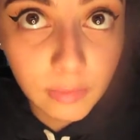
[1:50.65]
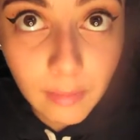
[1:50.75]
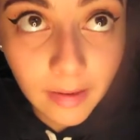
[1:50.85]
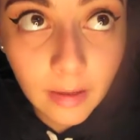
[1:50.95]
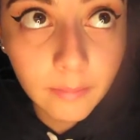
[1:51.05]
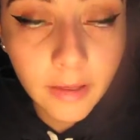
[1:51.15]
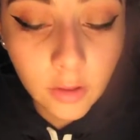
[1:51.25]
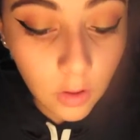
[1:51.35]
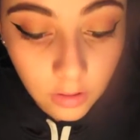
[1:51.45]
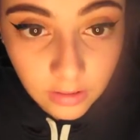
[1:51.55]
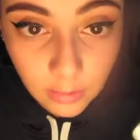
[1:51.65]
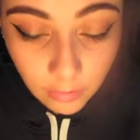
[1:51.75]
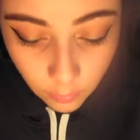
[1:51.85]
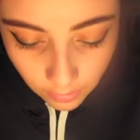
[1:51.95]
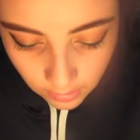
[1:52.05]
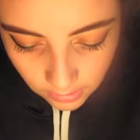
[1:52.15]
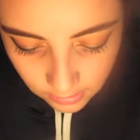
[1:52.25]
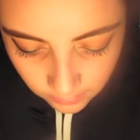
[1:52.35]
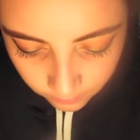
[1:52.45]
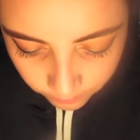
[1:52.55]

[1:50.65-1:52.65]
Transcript: my makeup like all day when I wear this.